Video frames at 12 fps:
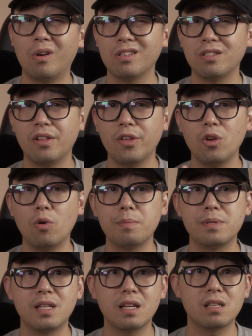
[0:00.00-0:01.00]
whilst the
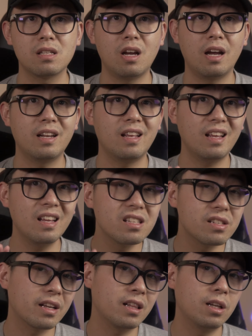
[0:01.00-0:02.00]
UM690
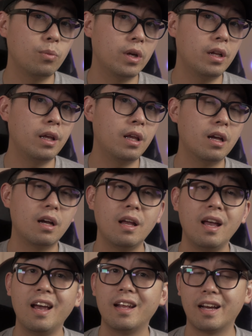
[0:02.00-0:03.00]
is the clear winner here
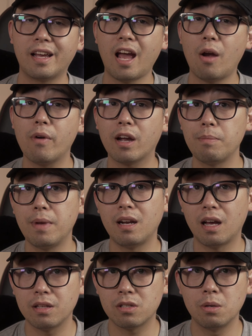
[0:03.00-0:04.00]
and I can recommend
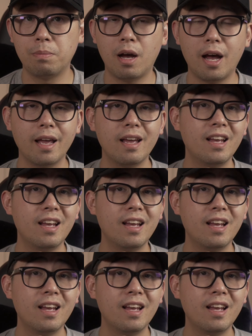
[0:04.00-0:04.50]
others to buy,